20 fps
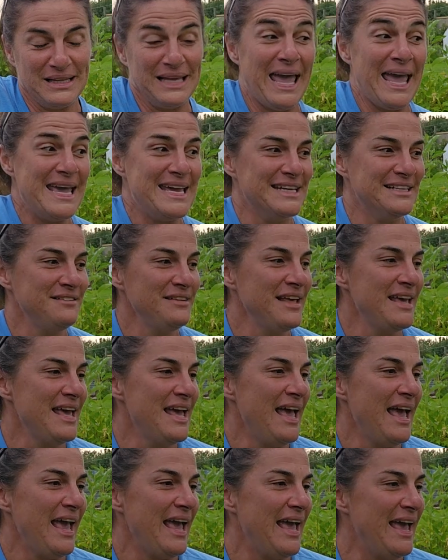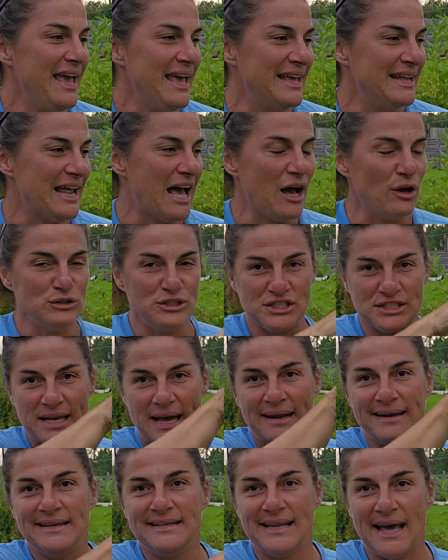can, and I'll just
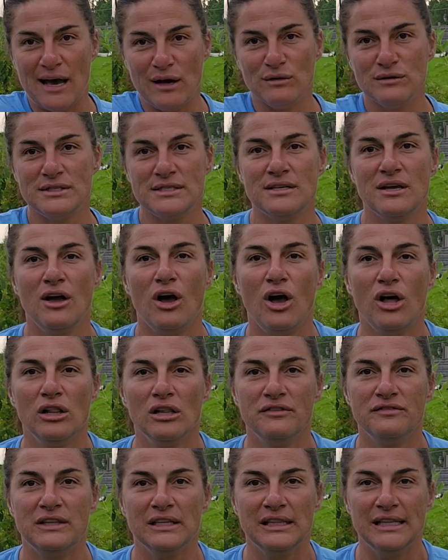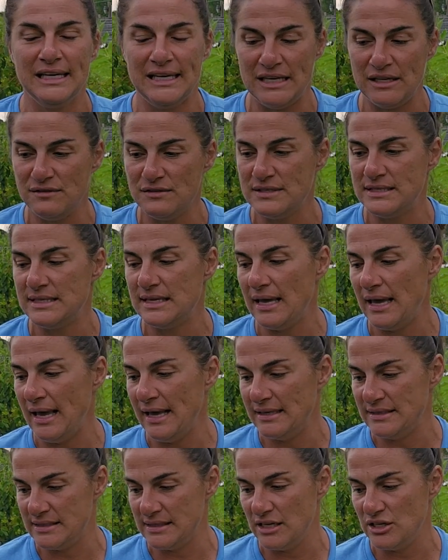kind of douse all of the leaves
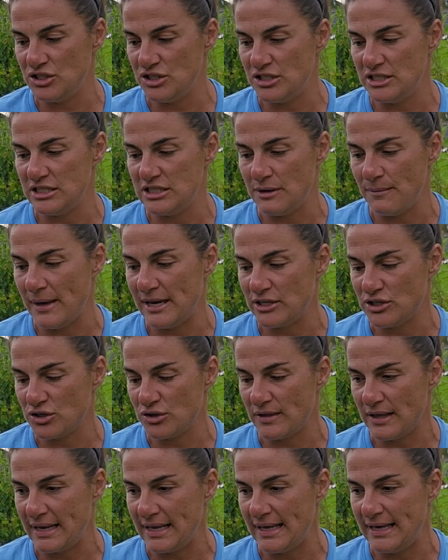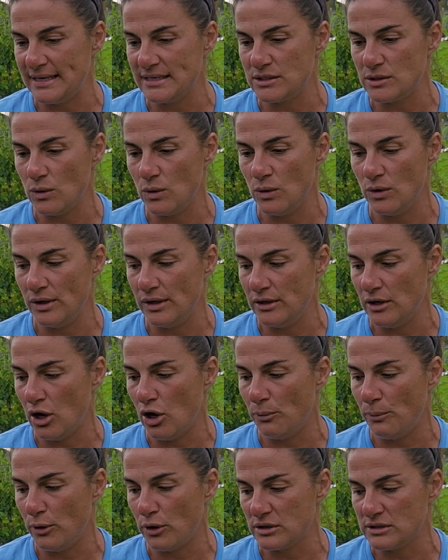and such just to make sure that it gets on
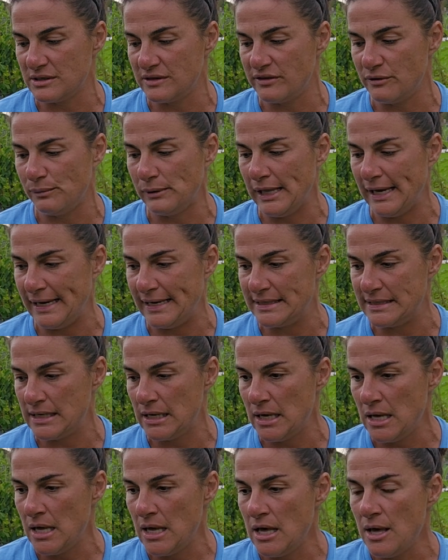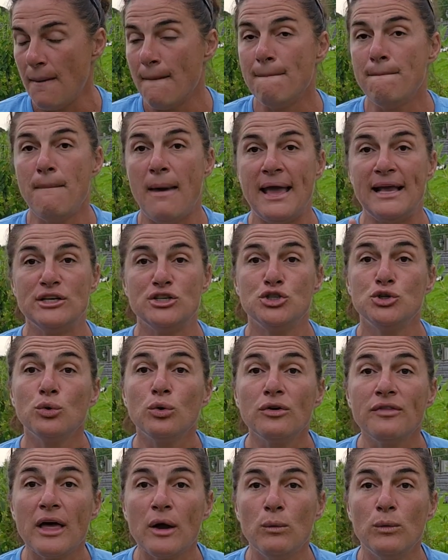all parts of the plant. Make
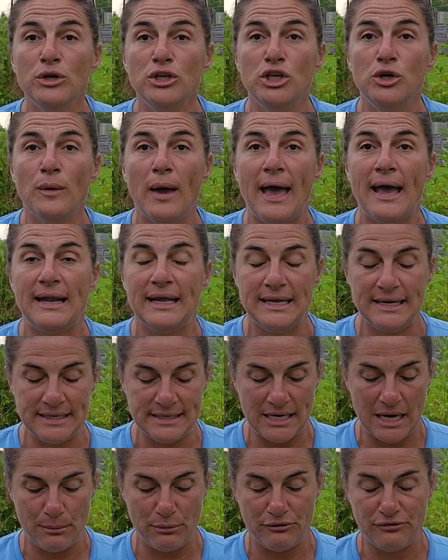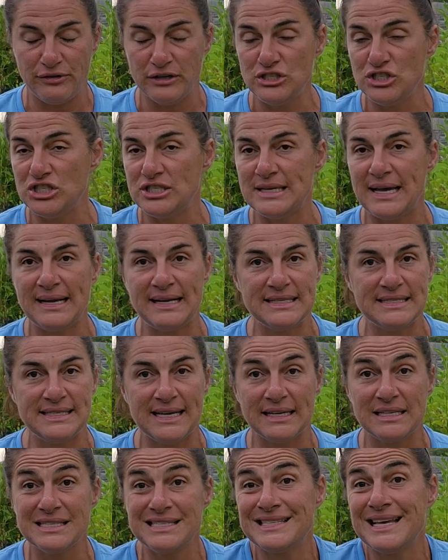sure that when you add any type of fungicide,
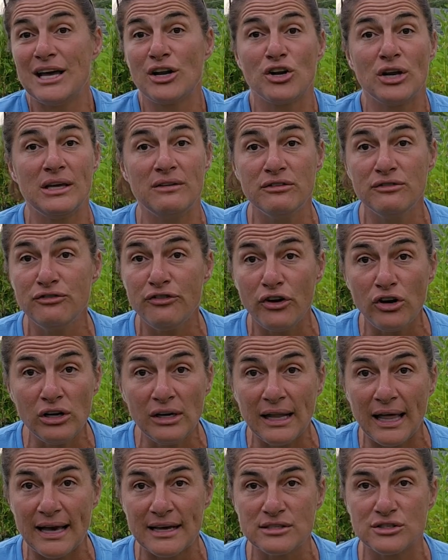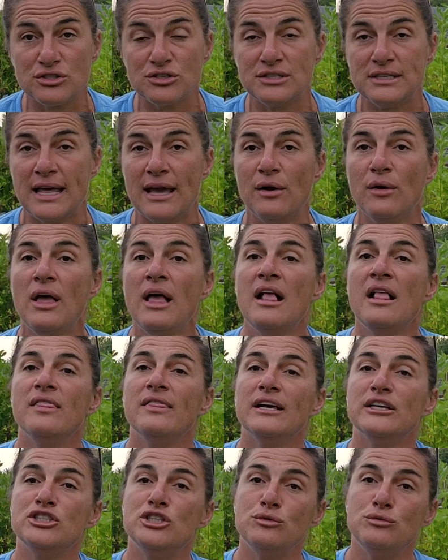insecticide, or even fertilizers now,
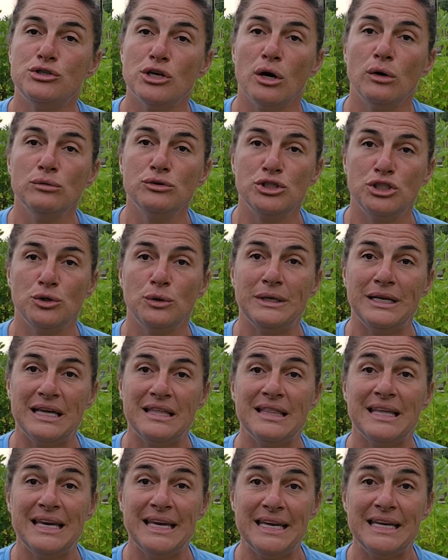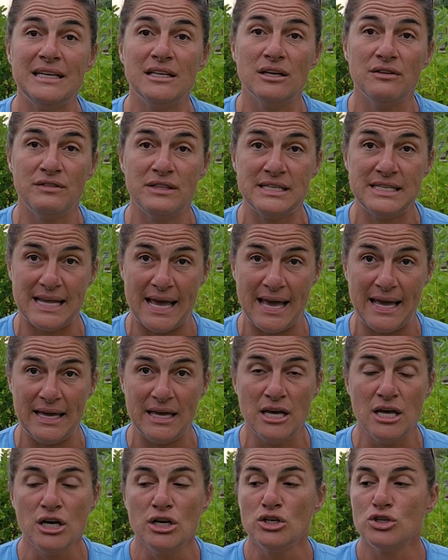that you don't do it in the heat of the
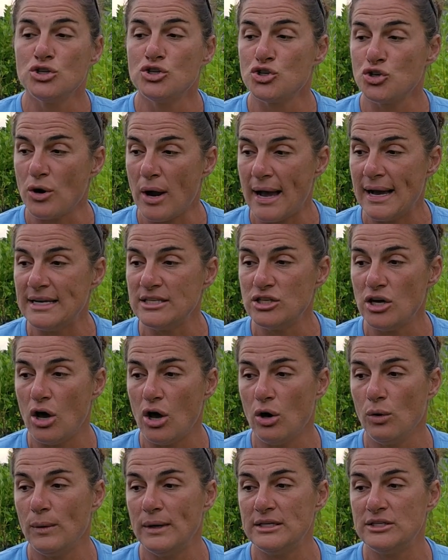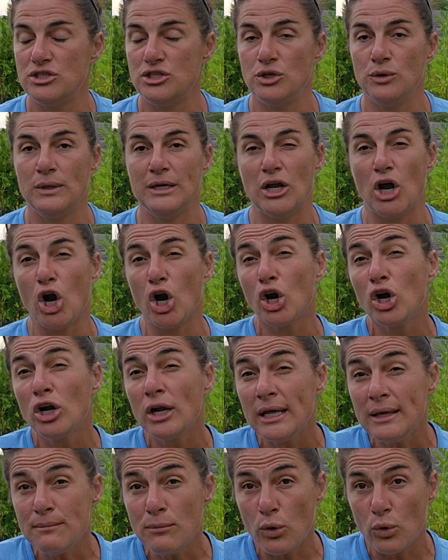day. Try to always do it
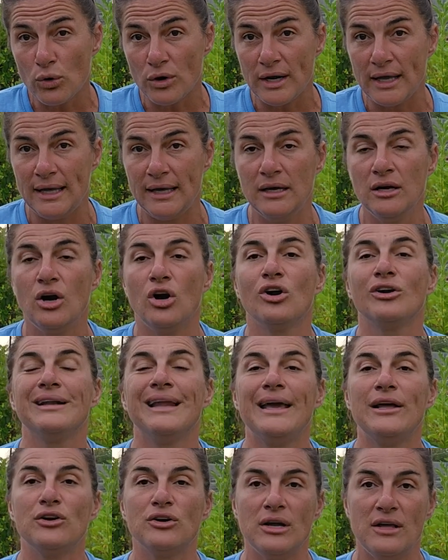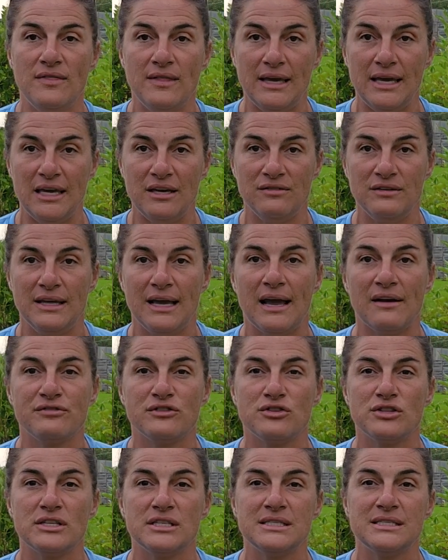early morning or later in the evening
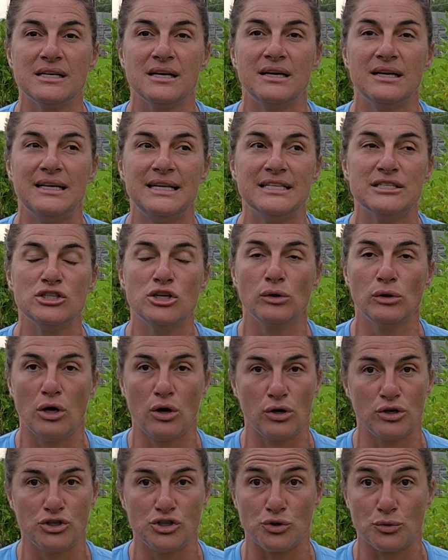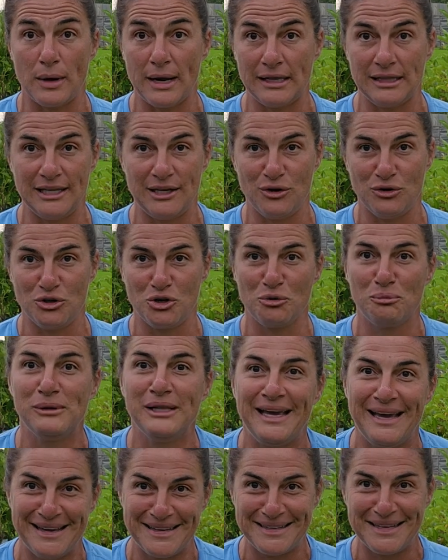after the sun is no longer directly on your
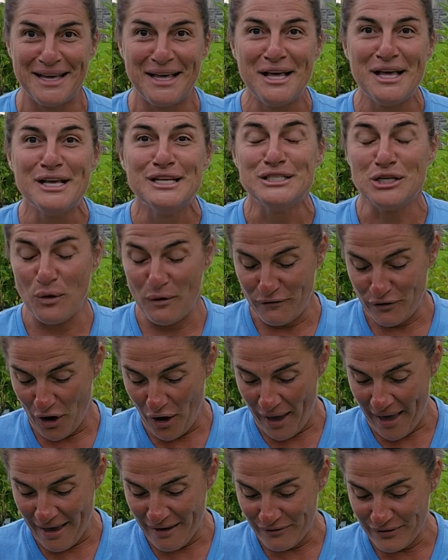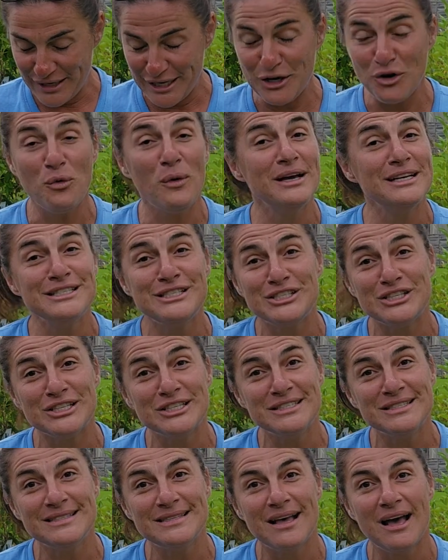plant. So if y'all have any
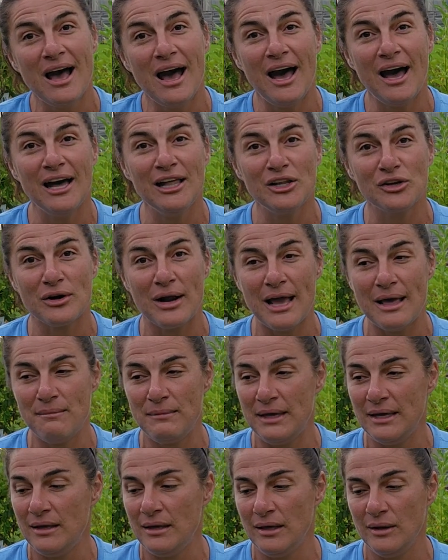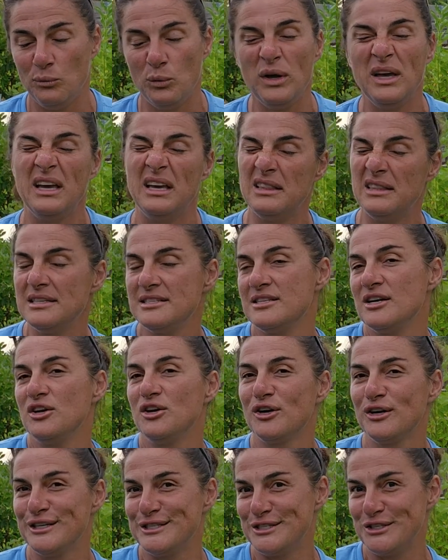questions, holler at me and we can get this
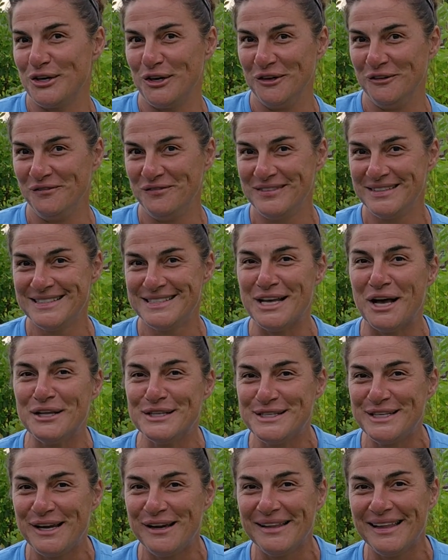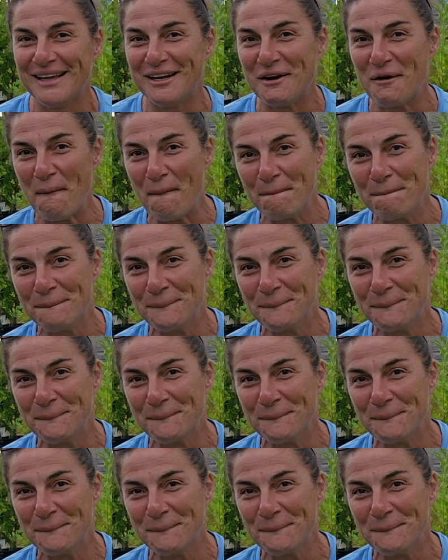under control. Talk to y'all later.